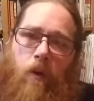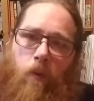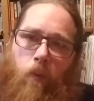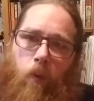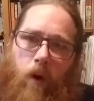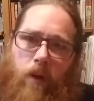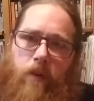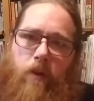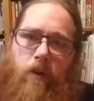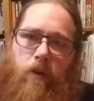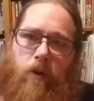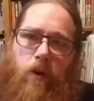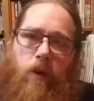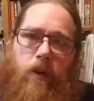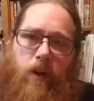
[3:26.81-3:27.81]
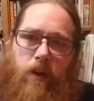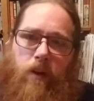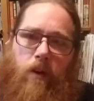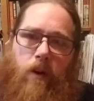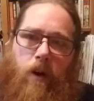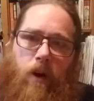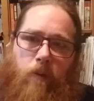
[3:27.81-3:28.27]
While you're cooking
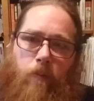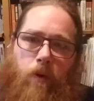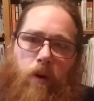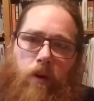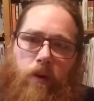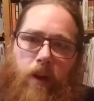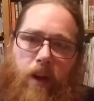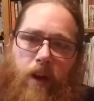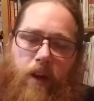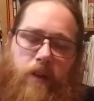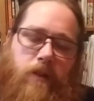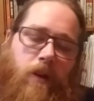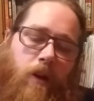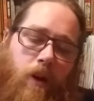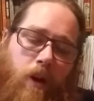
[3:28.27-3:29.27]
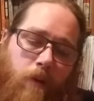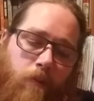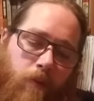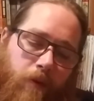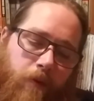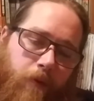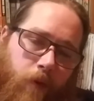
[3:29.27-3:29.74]
your hard-boiled eggs,
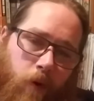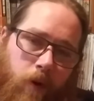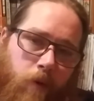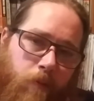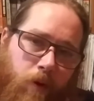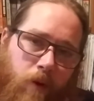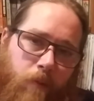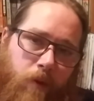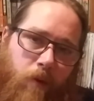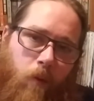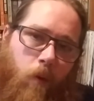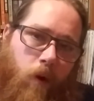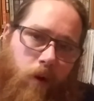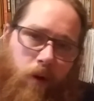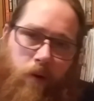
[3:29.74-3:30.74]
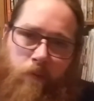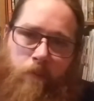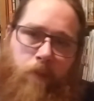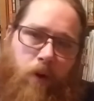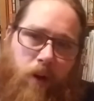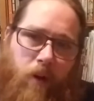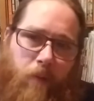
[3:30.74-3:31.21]
before you put them in the water,
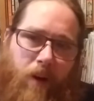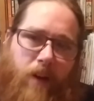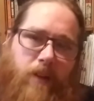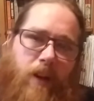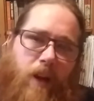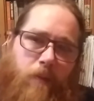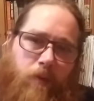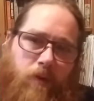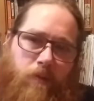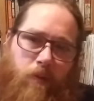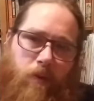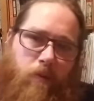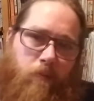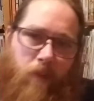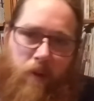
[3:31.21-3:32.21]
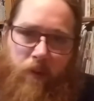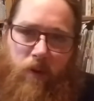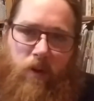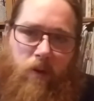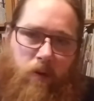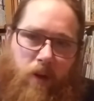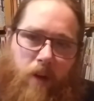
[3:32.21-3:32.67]
put in about a tablespoon, maybe
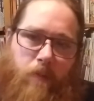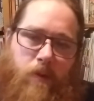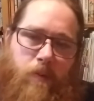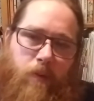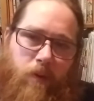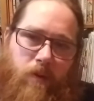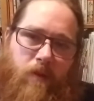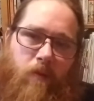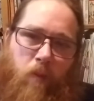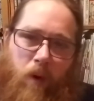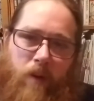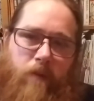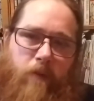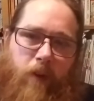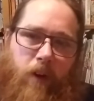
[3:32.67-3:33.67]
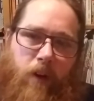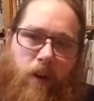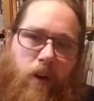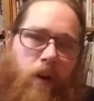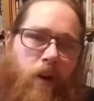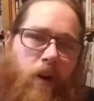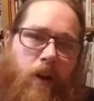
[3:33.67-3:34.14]
2 tablespoons of white
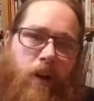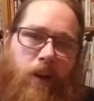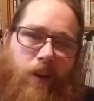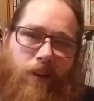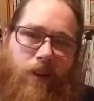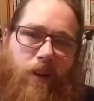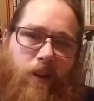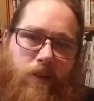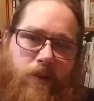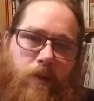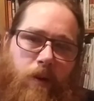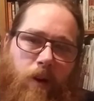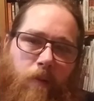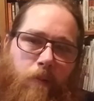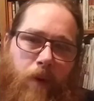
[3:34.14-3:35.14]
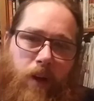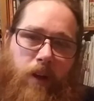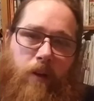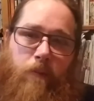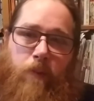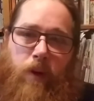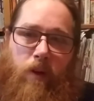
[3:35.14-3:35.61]
vinegar. It'll also help
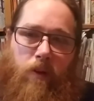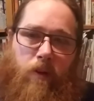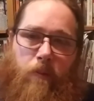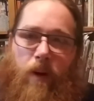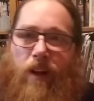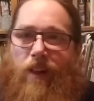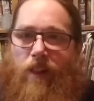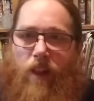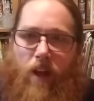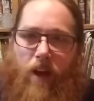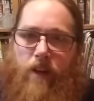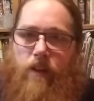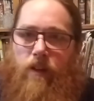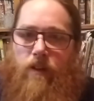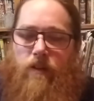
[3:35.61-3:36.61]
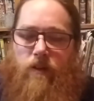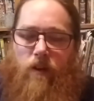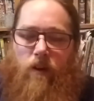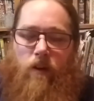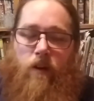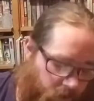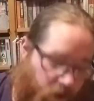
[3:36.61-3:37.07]
making peel them a lot
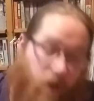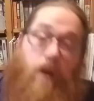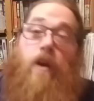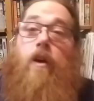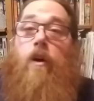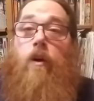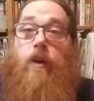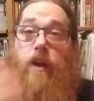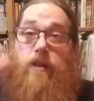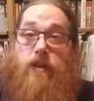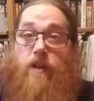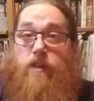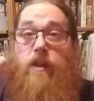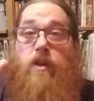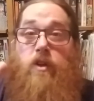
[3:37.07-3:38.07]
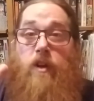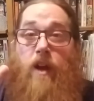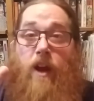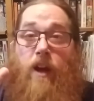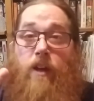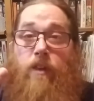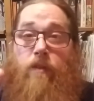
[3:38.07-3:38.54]
easier. Okay, so that's kitchen
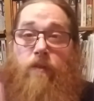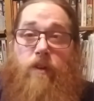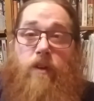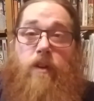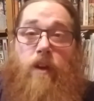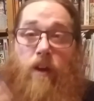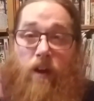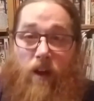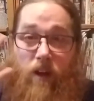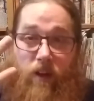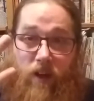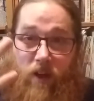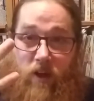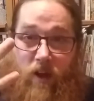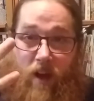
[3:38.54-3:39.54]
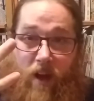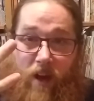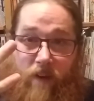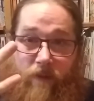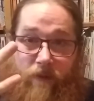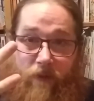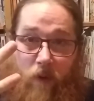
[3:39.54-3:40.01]
hack 3 and kitchen
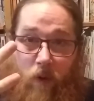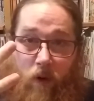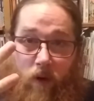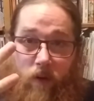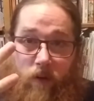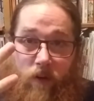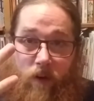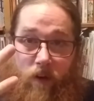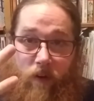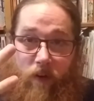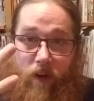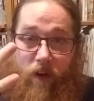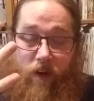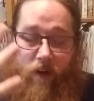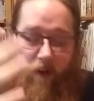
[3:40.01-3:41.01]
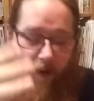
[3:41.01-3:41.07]
hack 4, all right?